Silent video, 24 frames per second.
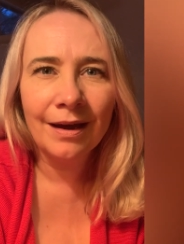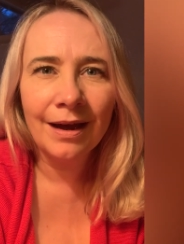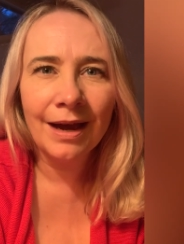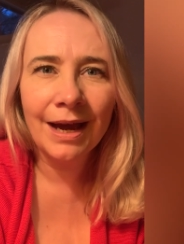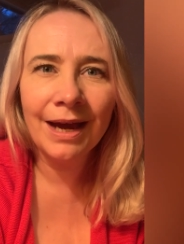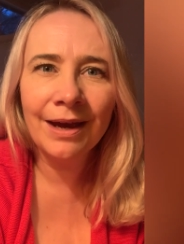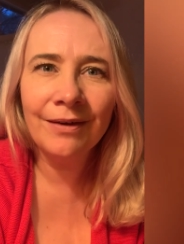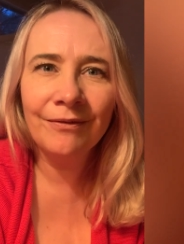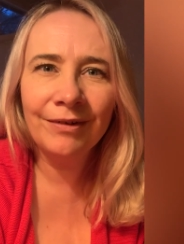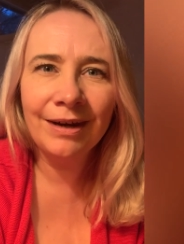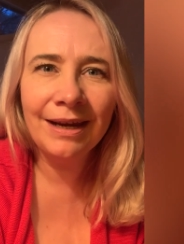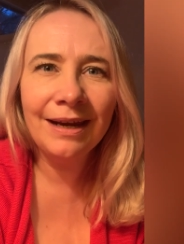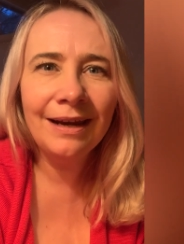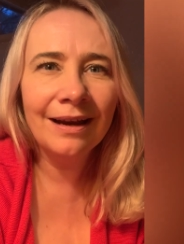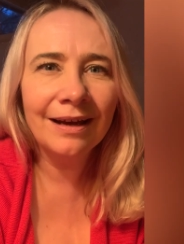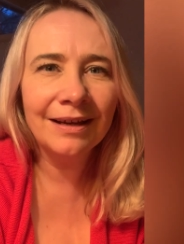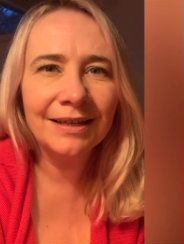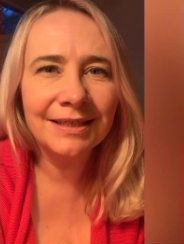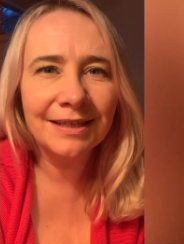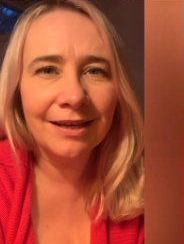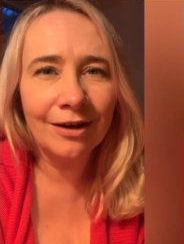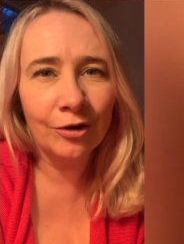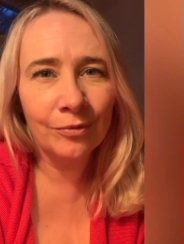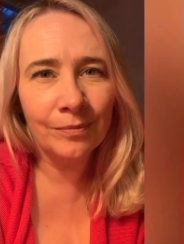I
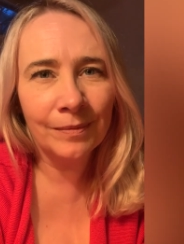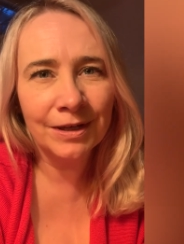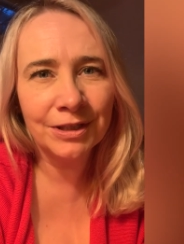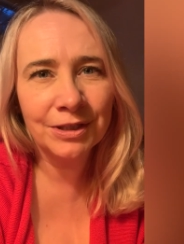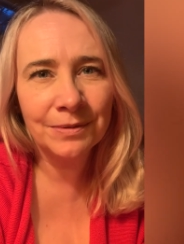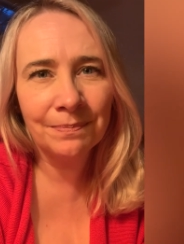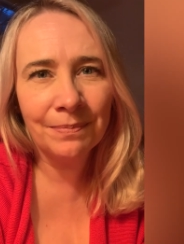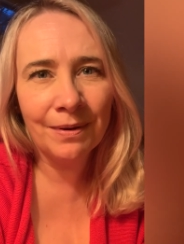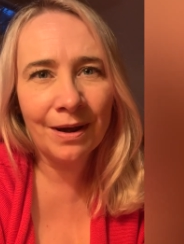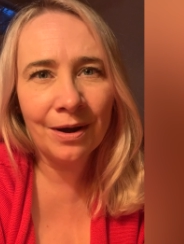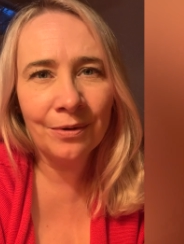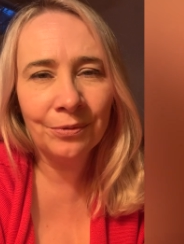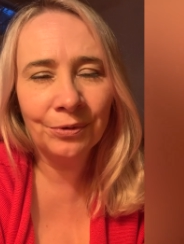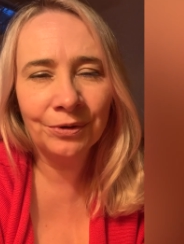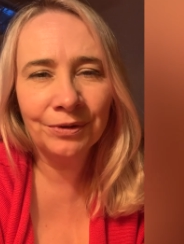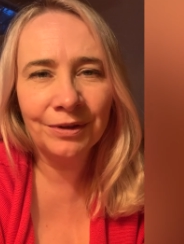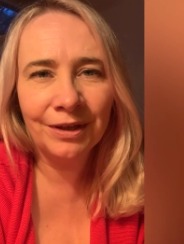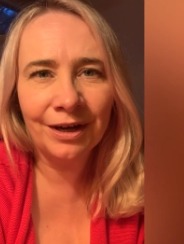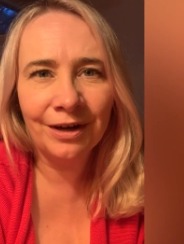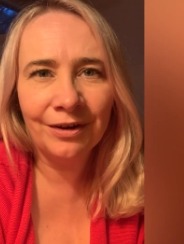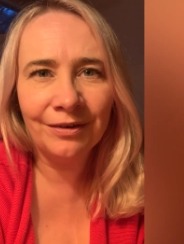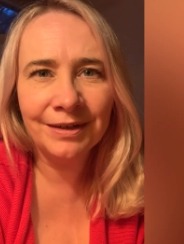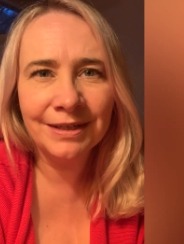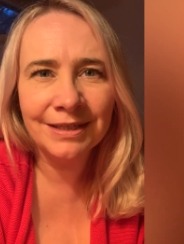realized how much power
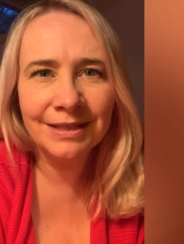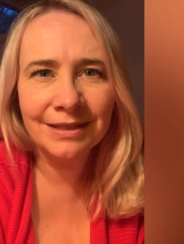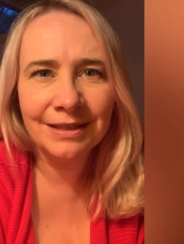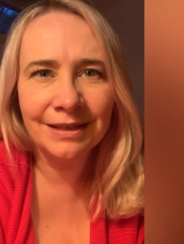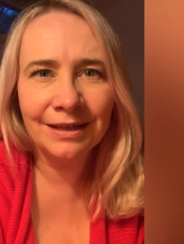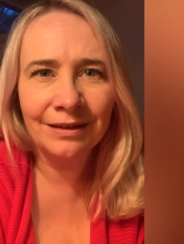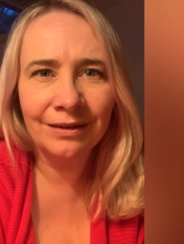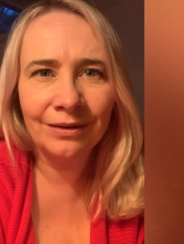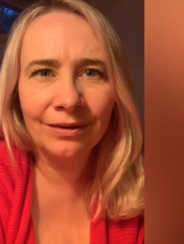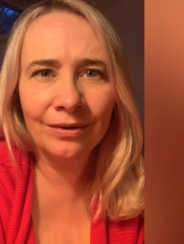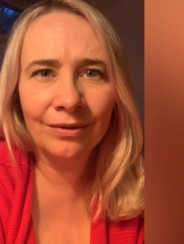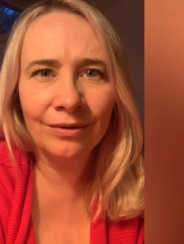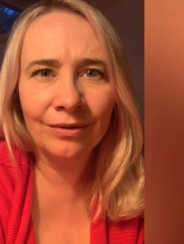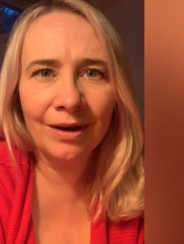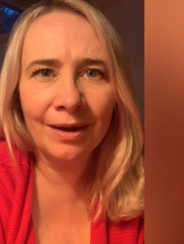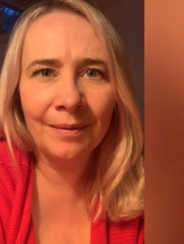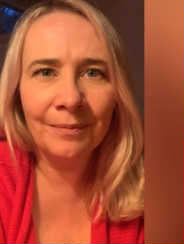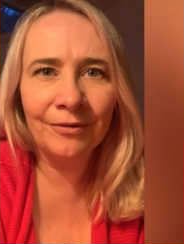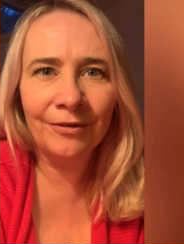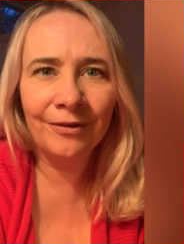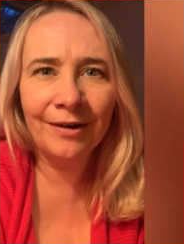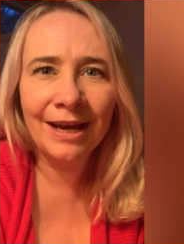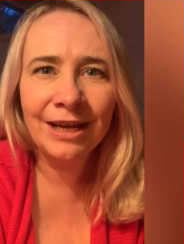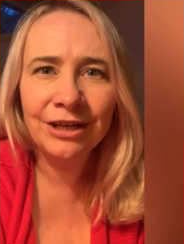there is in
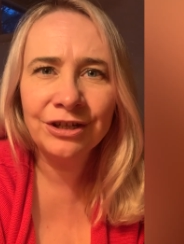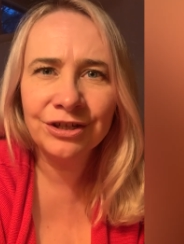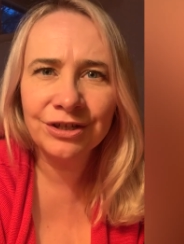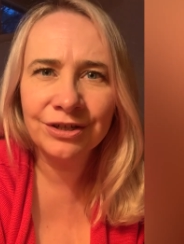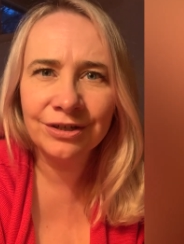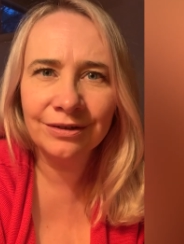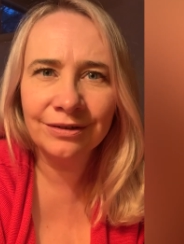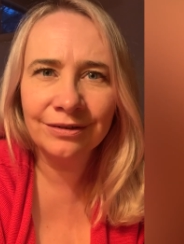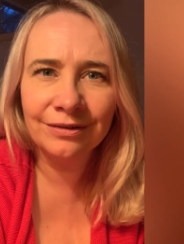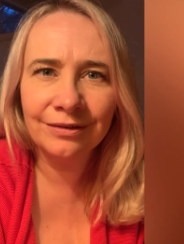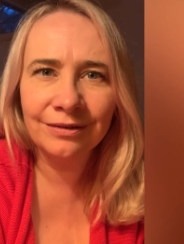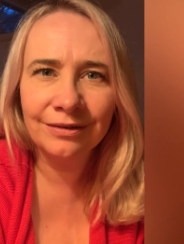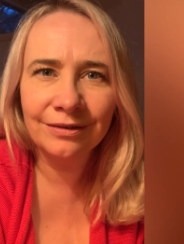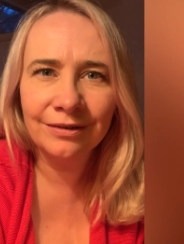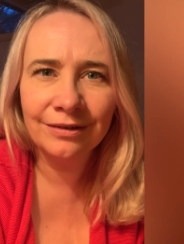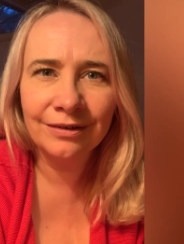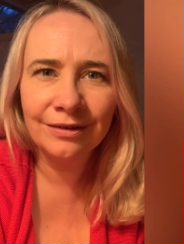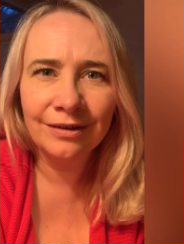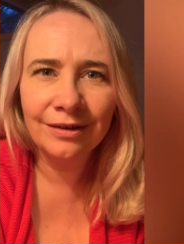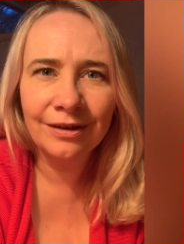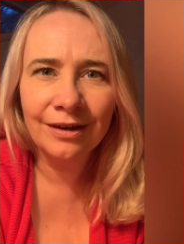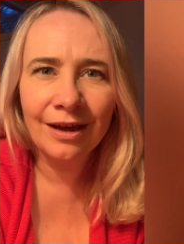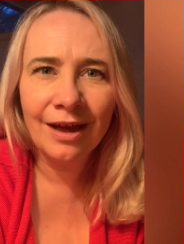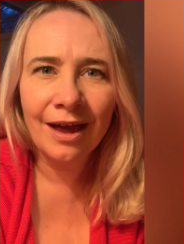collaboration
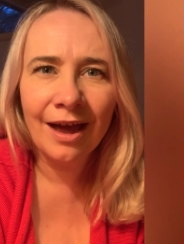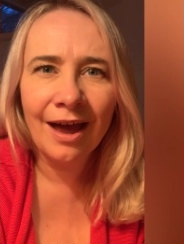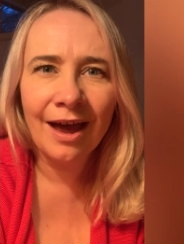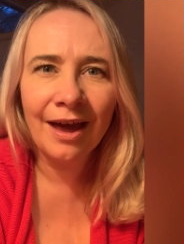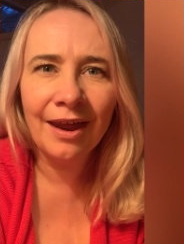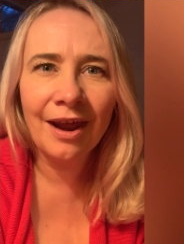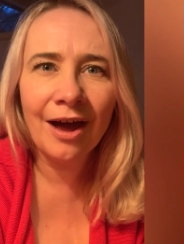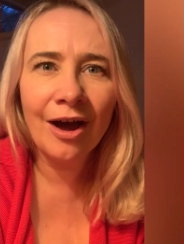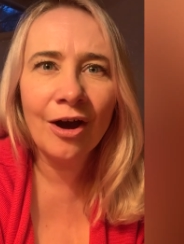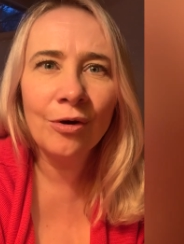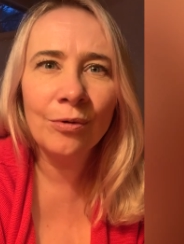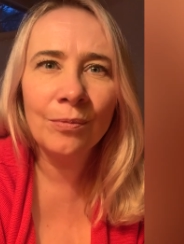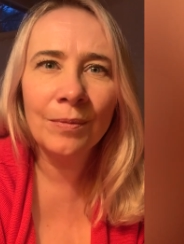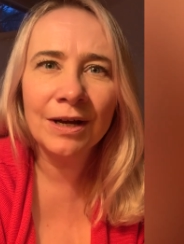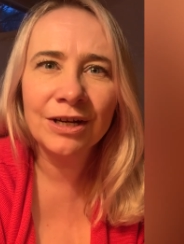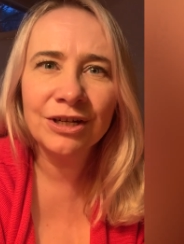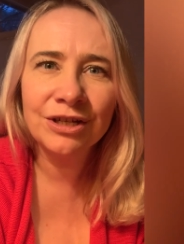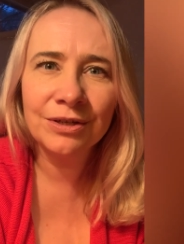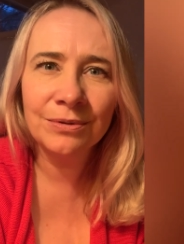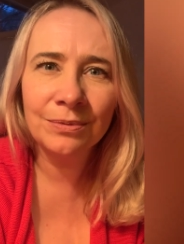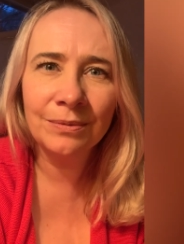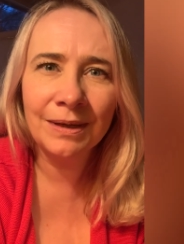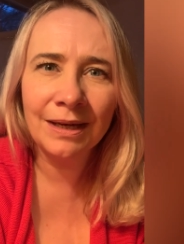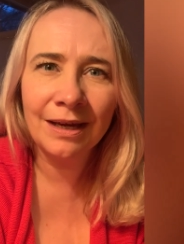and how much
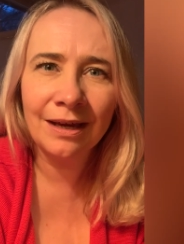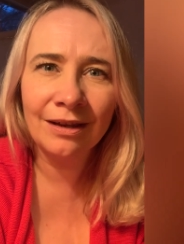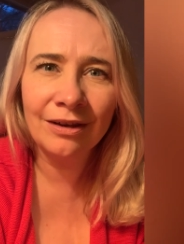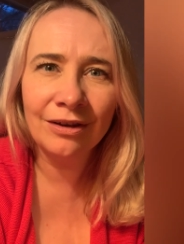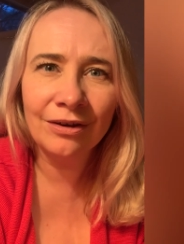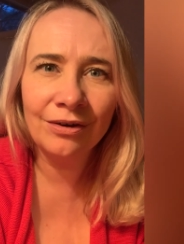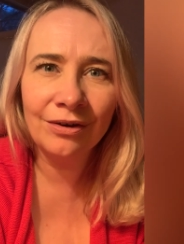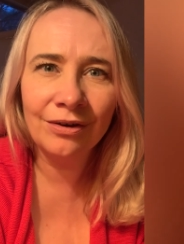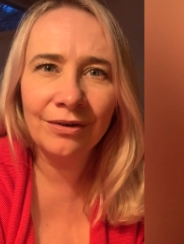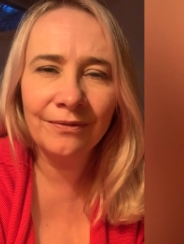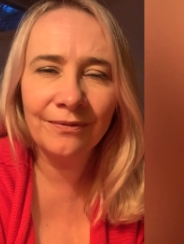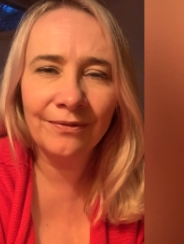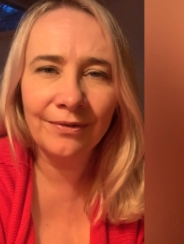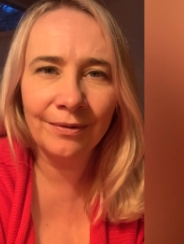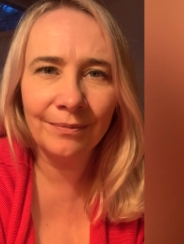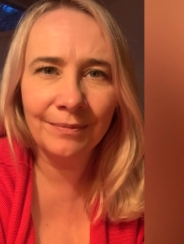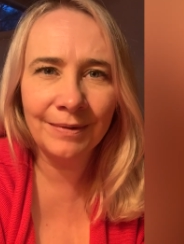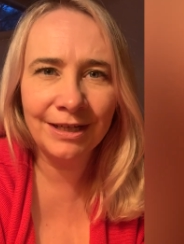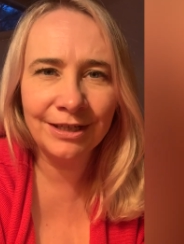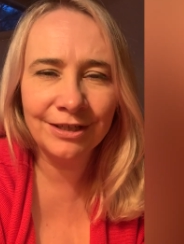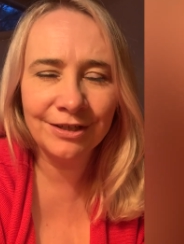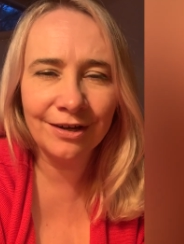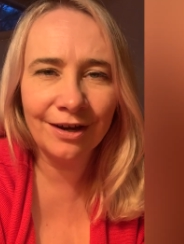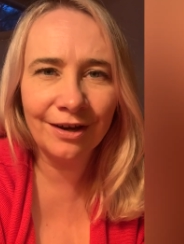we can learn from
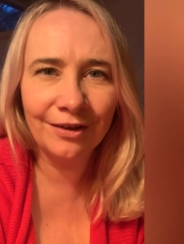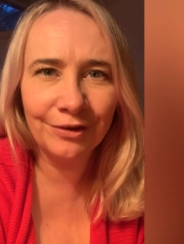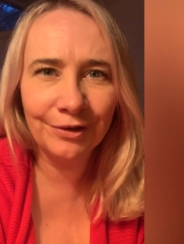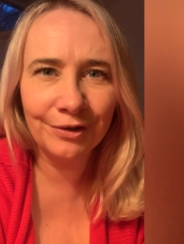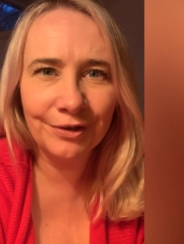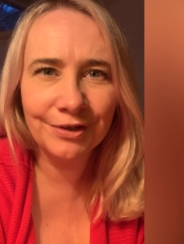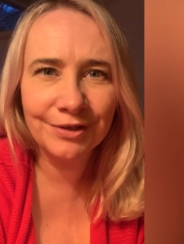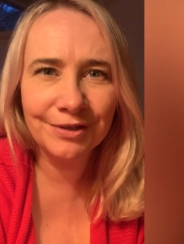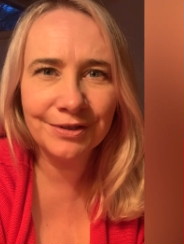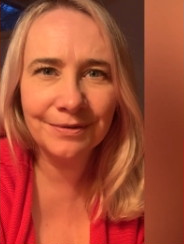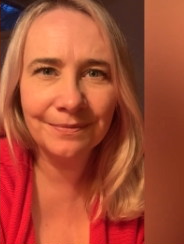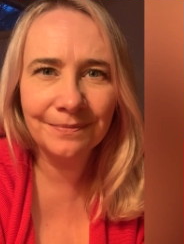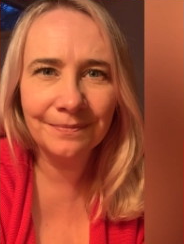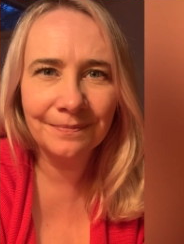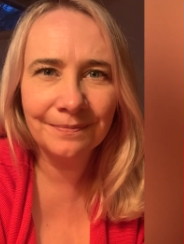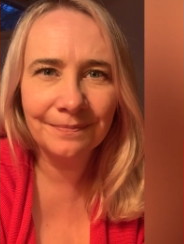each other's.